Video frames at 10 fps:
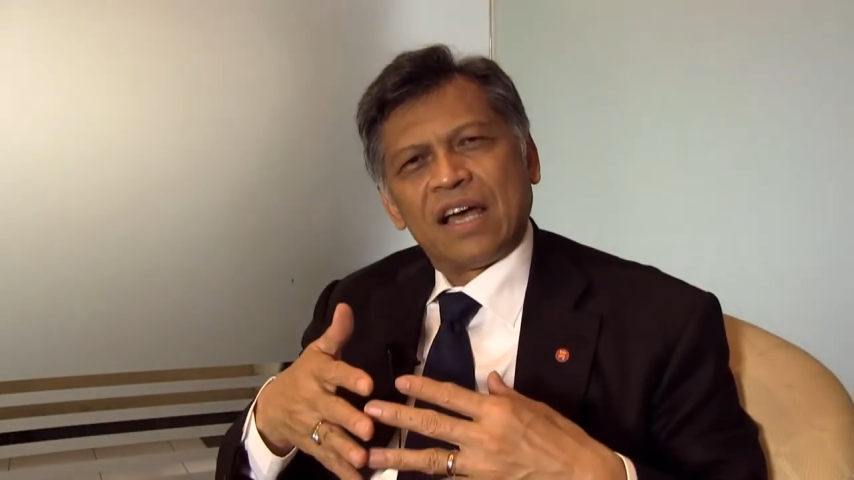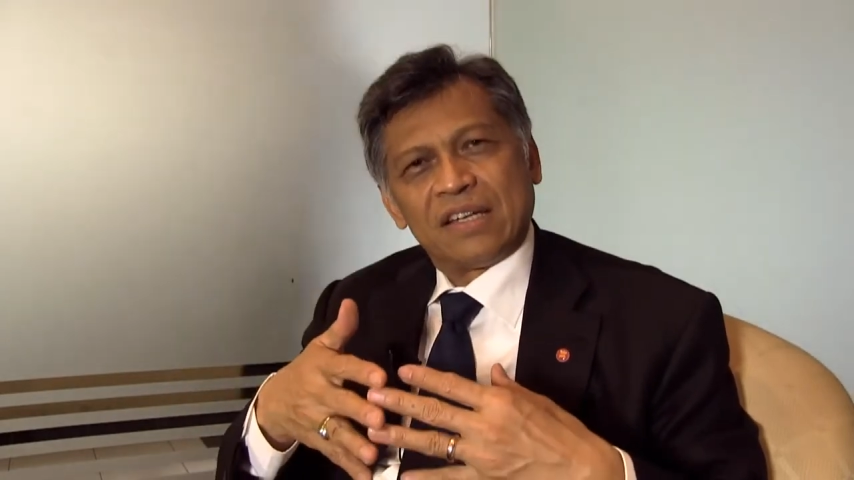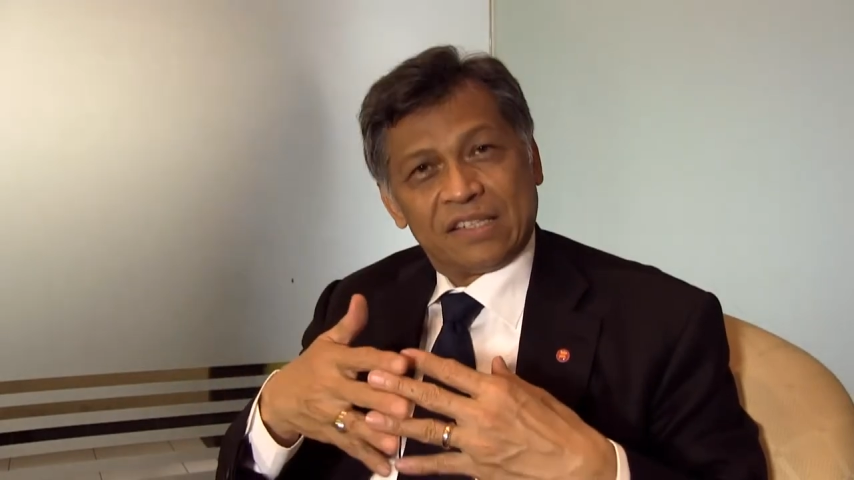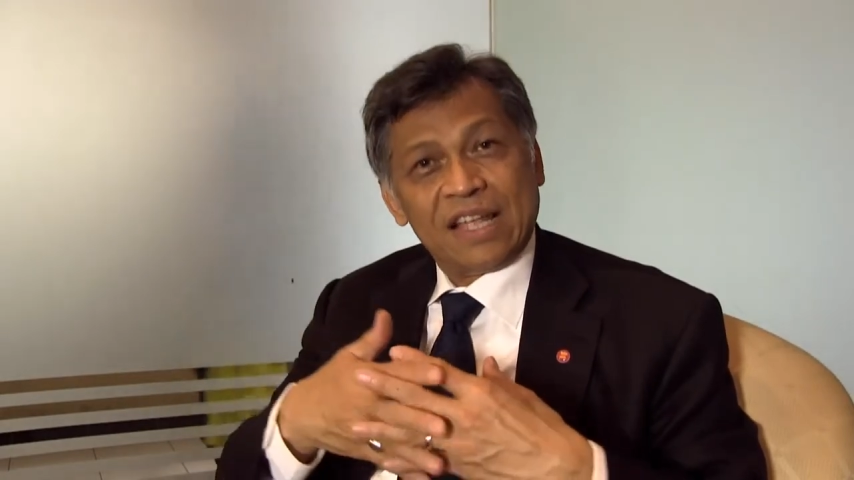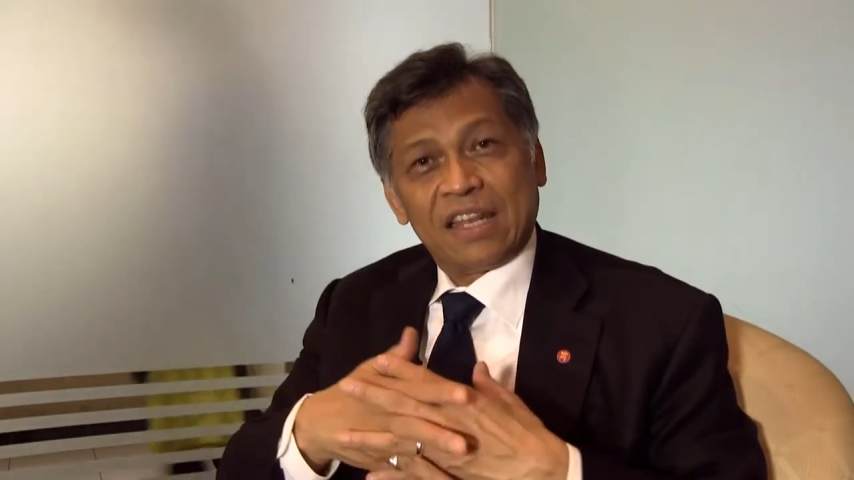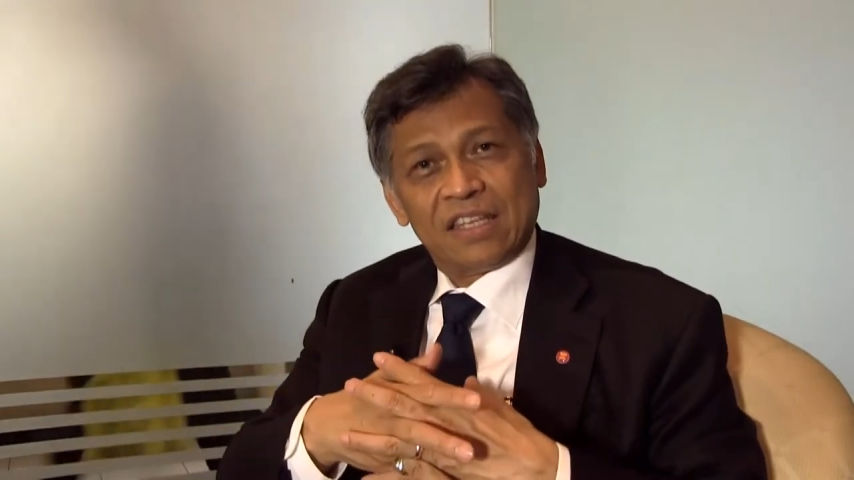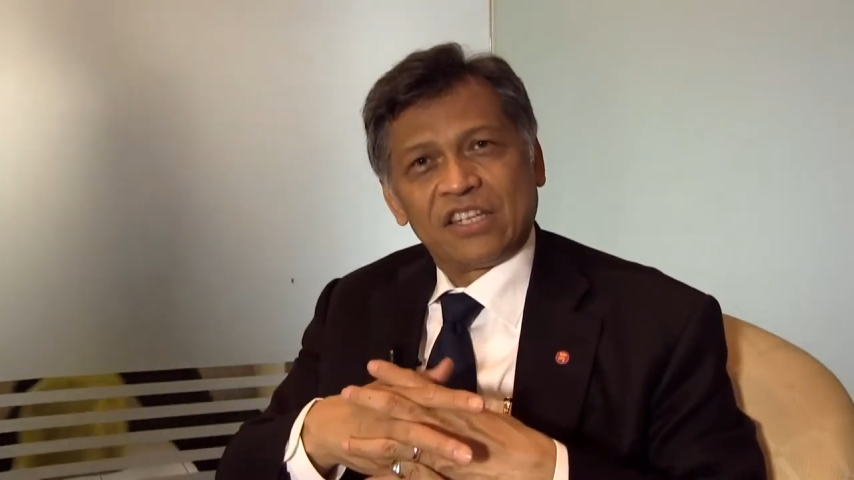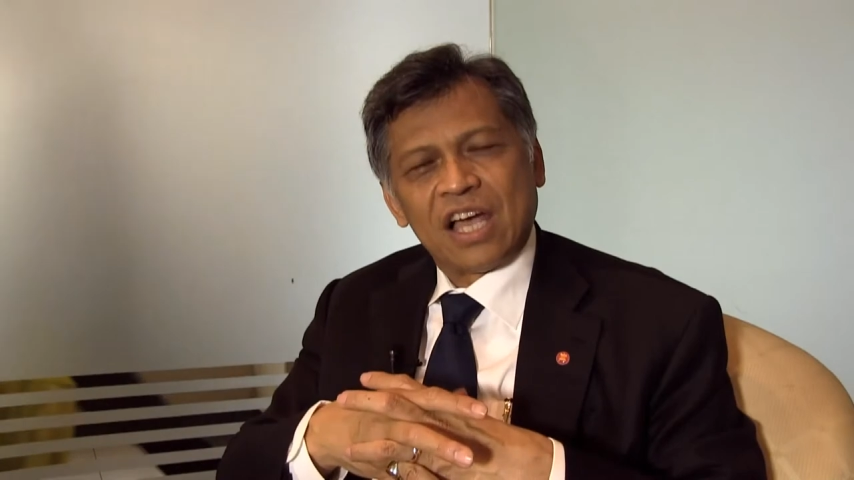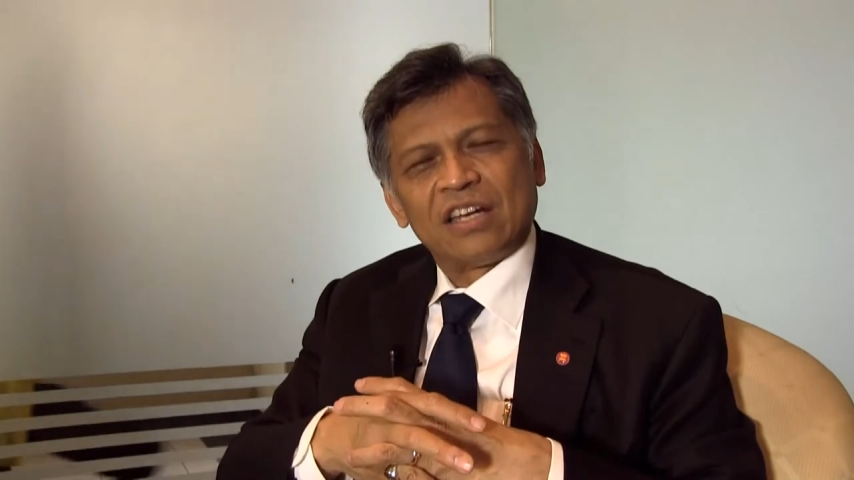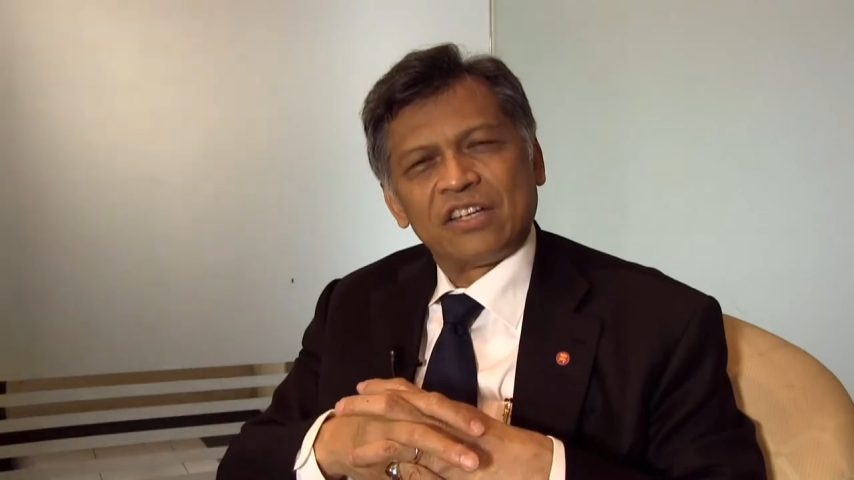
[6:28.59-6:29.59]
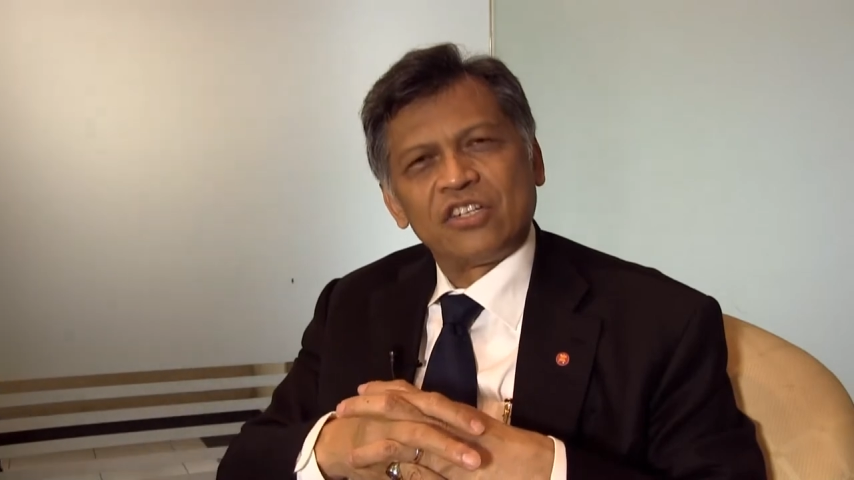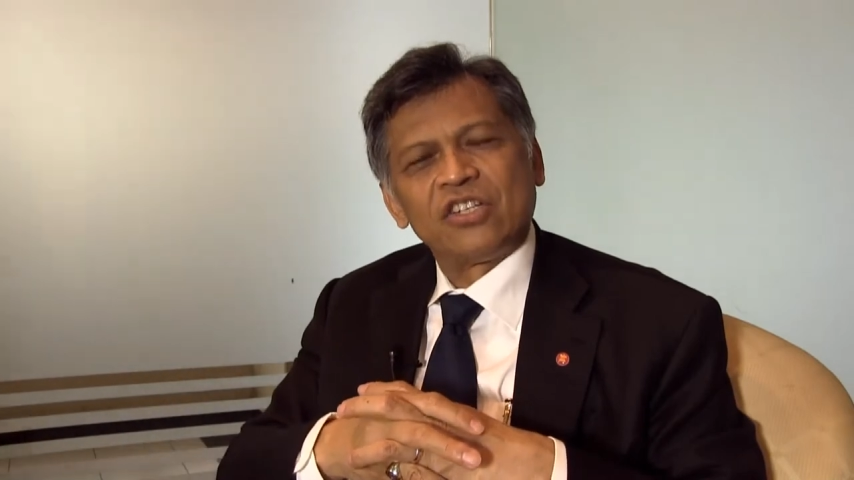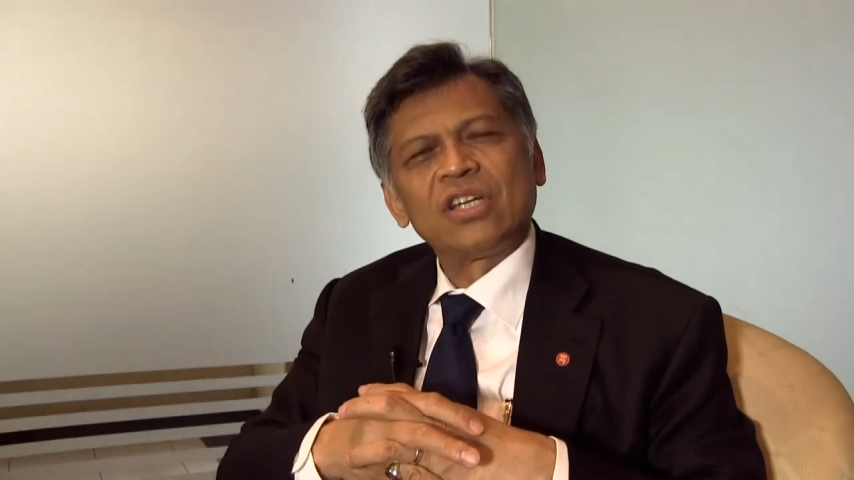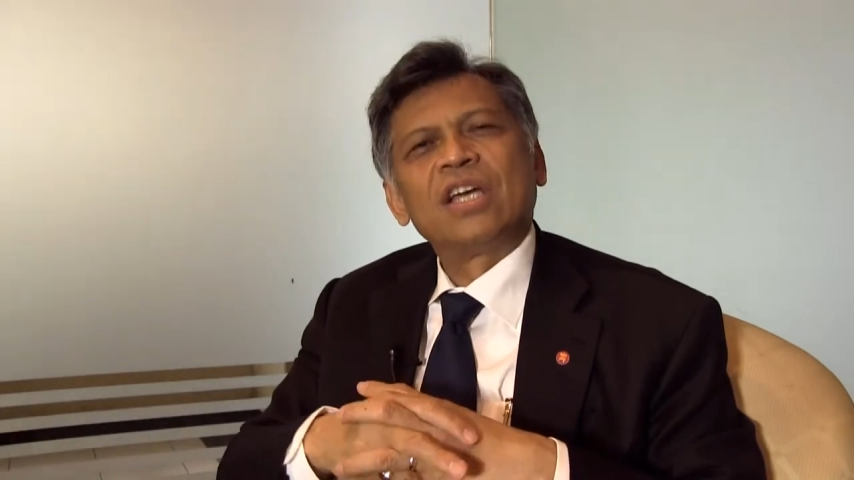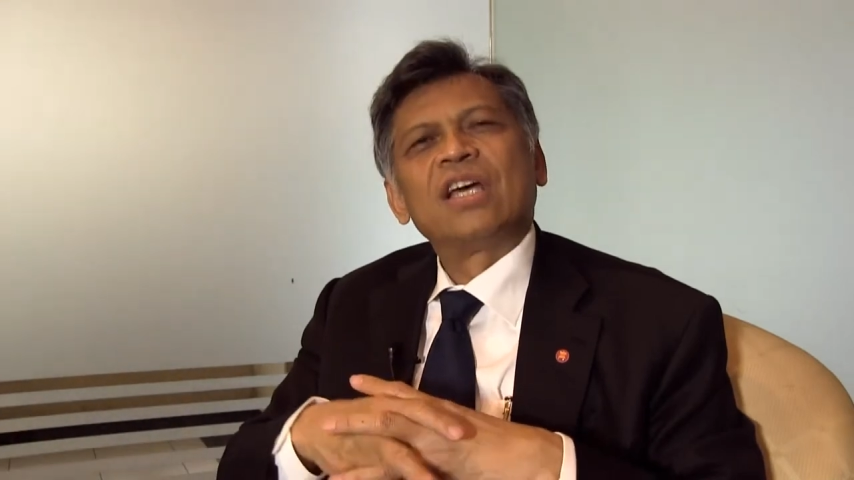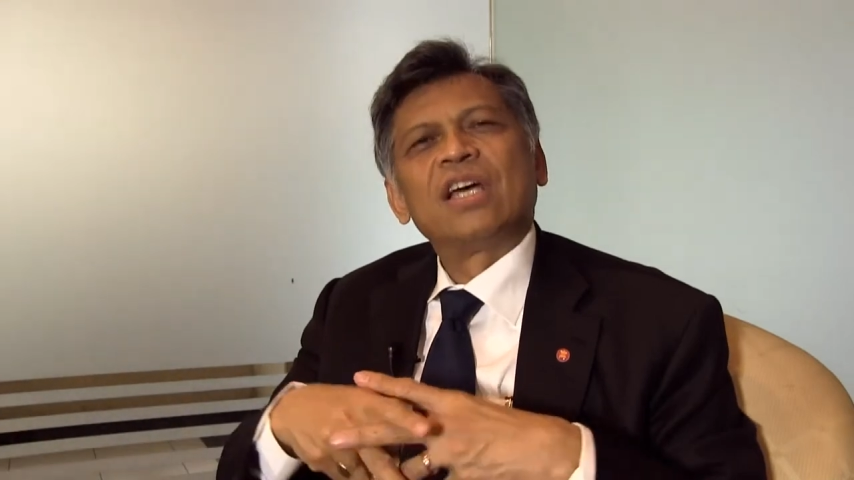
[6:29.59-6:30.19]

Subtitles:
understand the challenge,